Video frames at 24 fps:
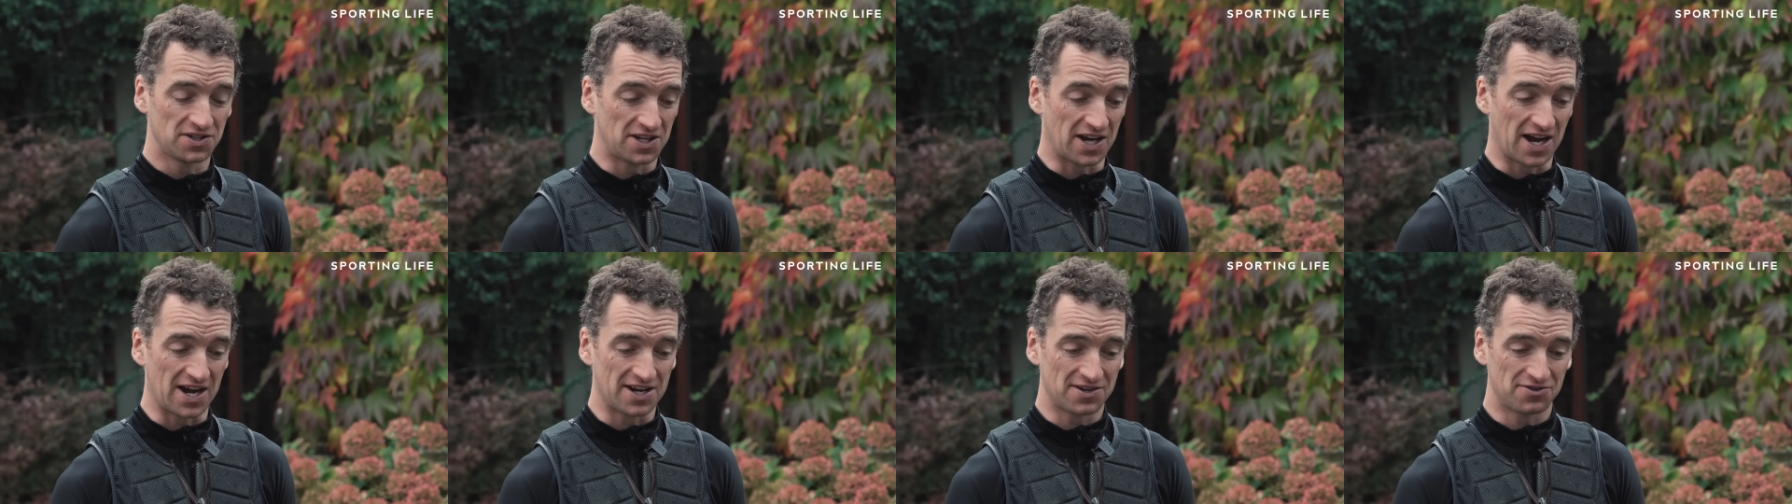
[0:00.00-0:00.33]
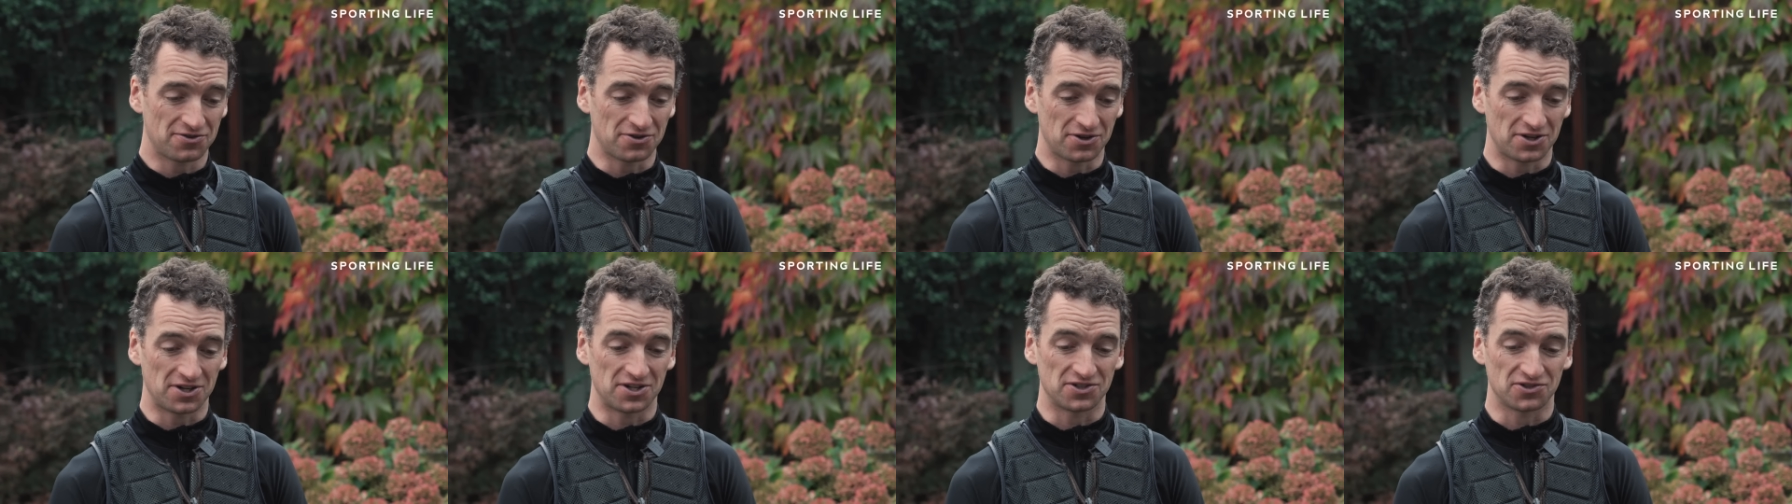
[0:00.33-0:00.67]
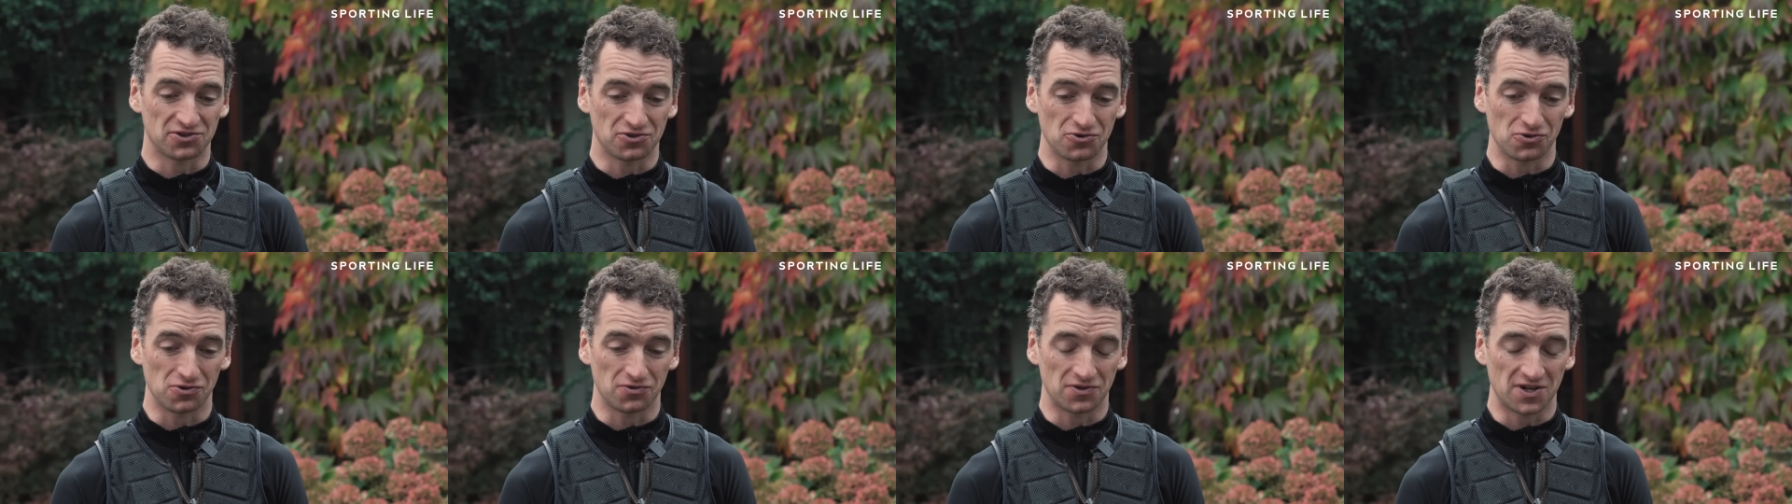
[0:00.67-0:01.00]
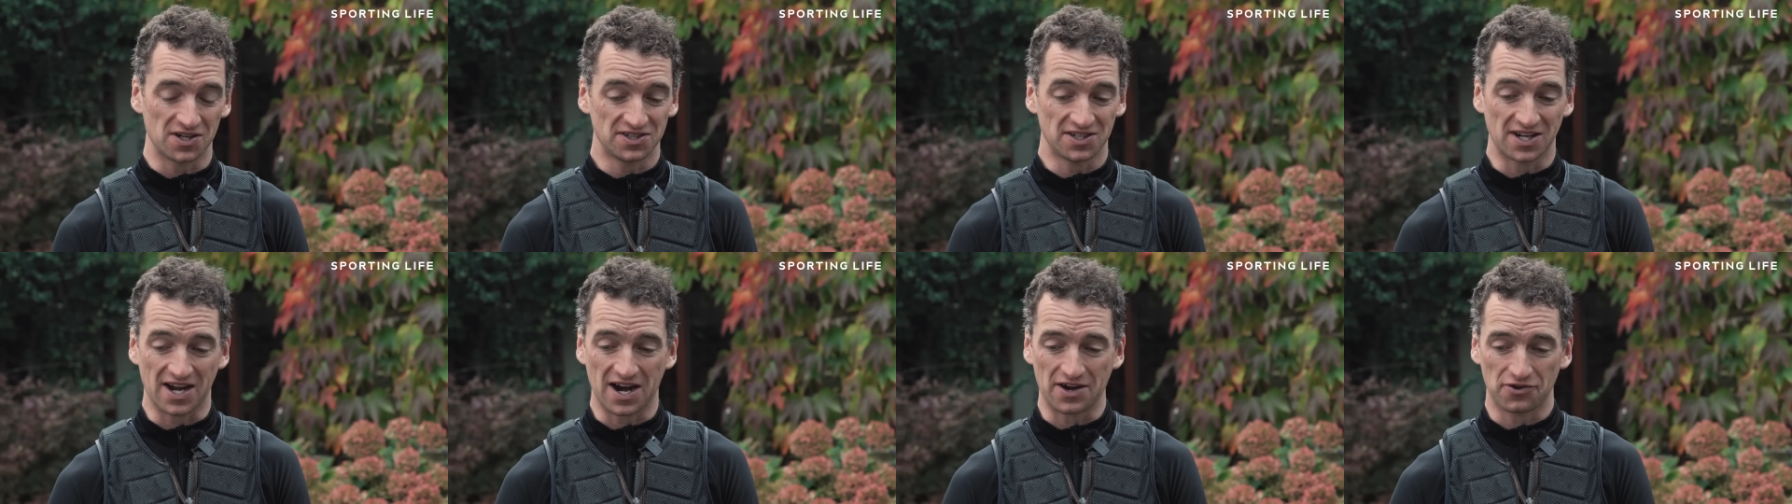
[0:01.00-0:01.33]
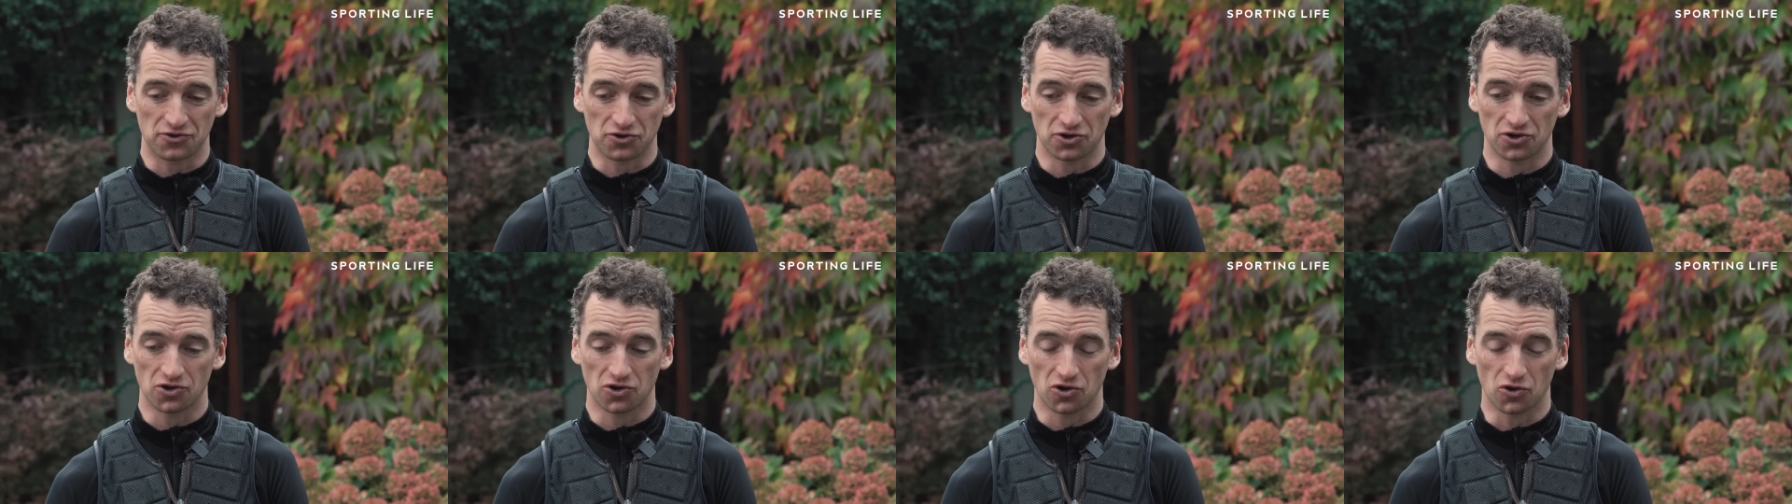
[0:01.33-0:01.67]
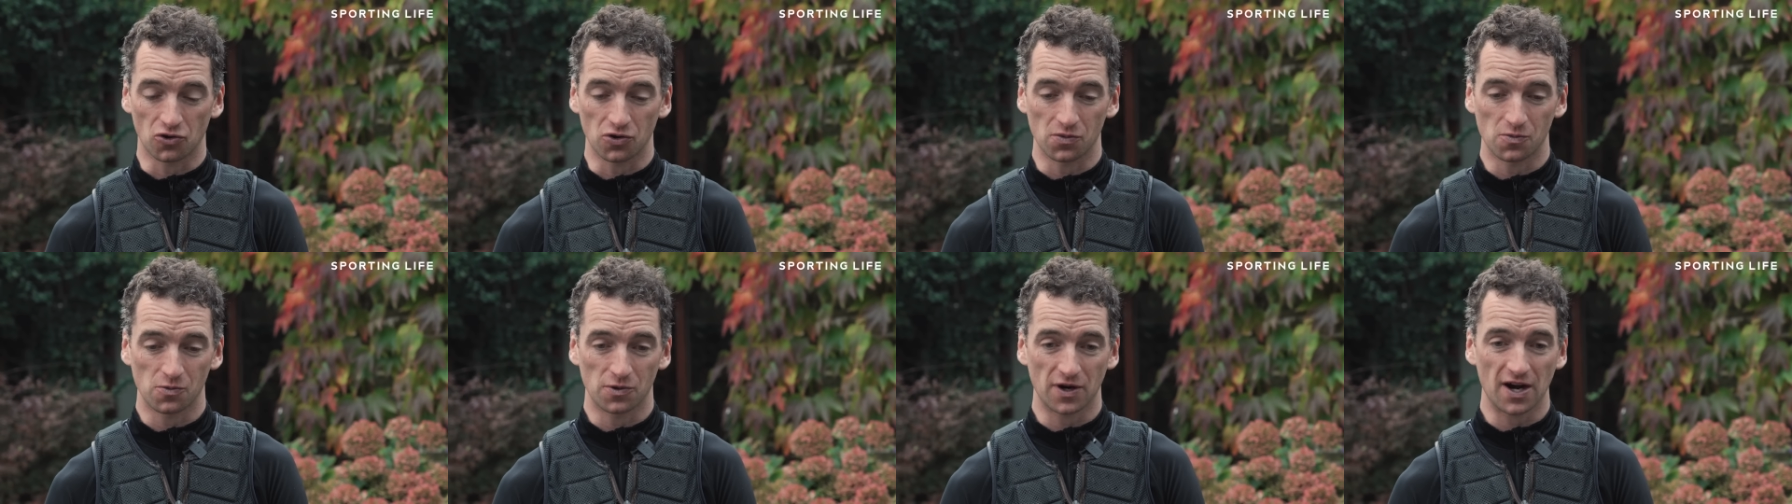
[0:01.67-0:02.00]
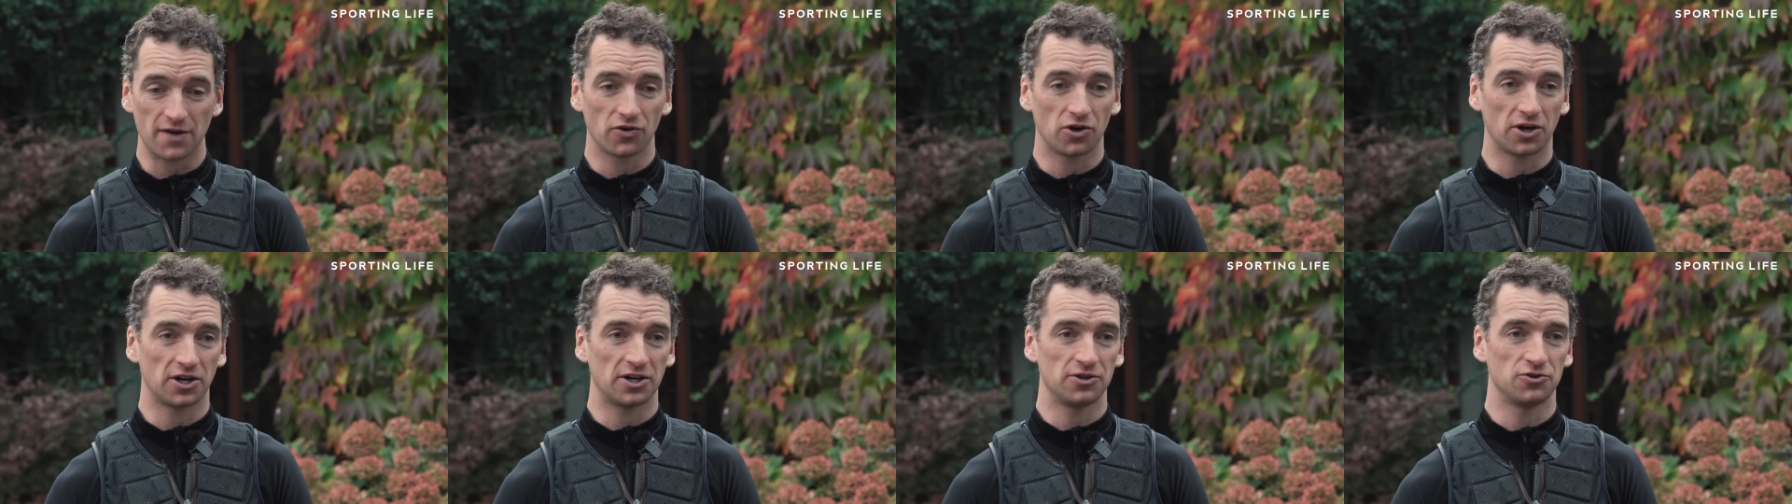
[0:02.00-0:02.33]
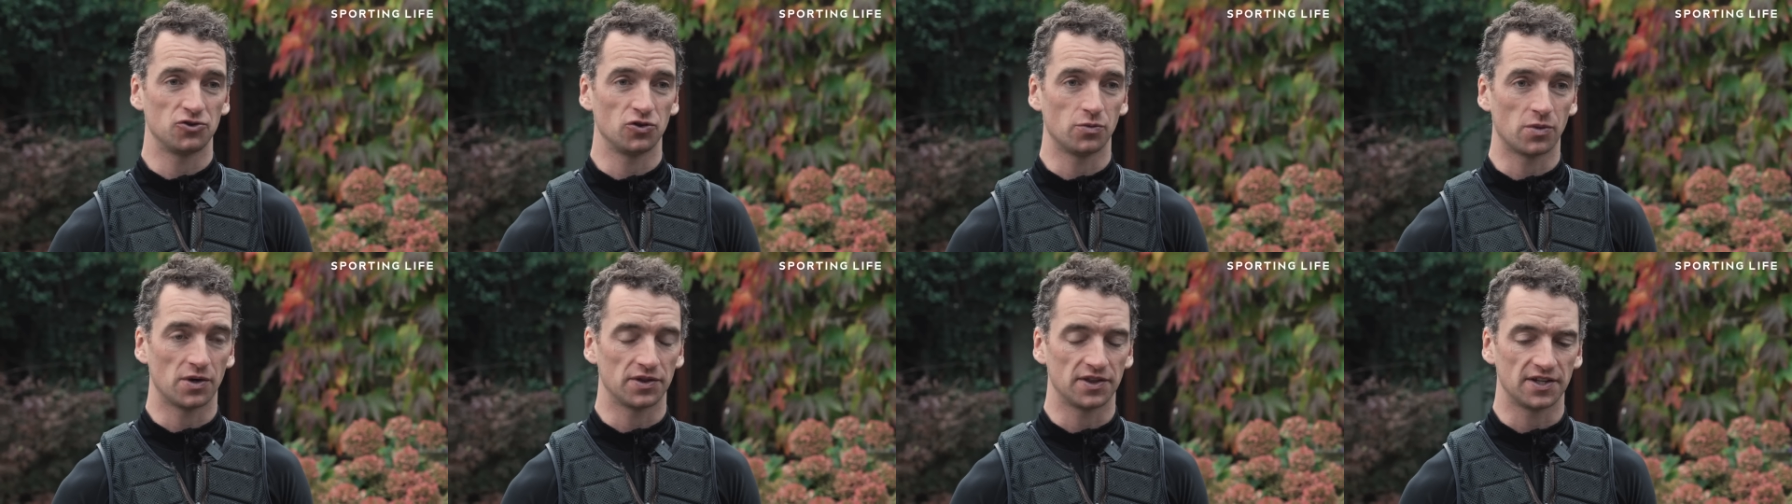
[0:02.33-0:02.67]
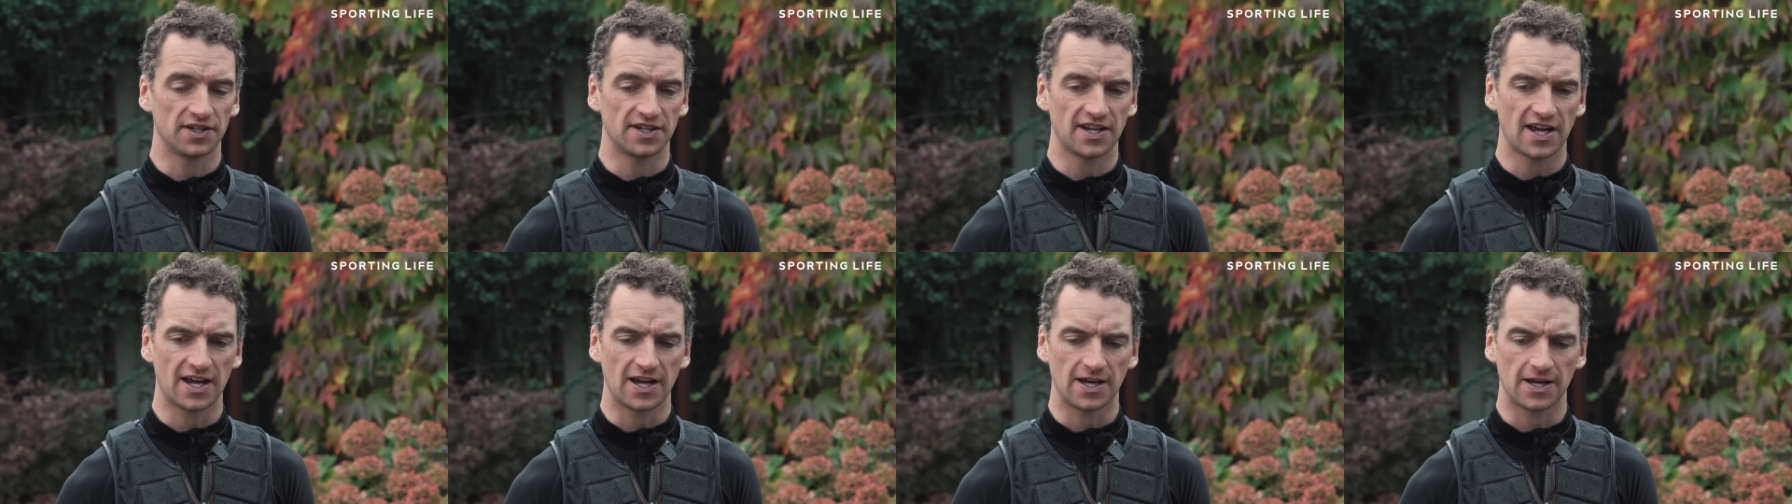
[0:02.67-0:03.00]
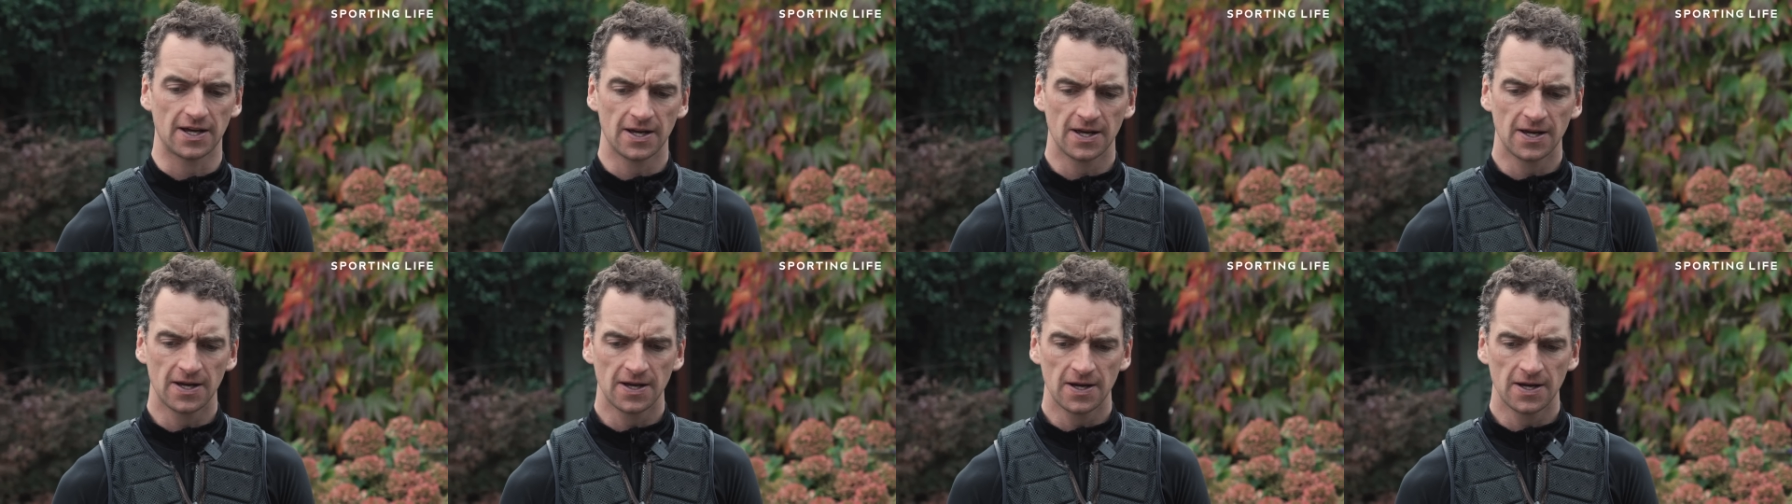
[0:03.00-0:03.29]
he hadn't done it in a schooling race, he hadn't done it at home, whatever got into him on the day.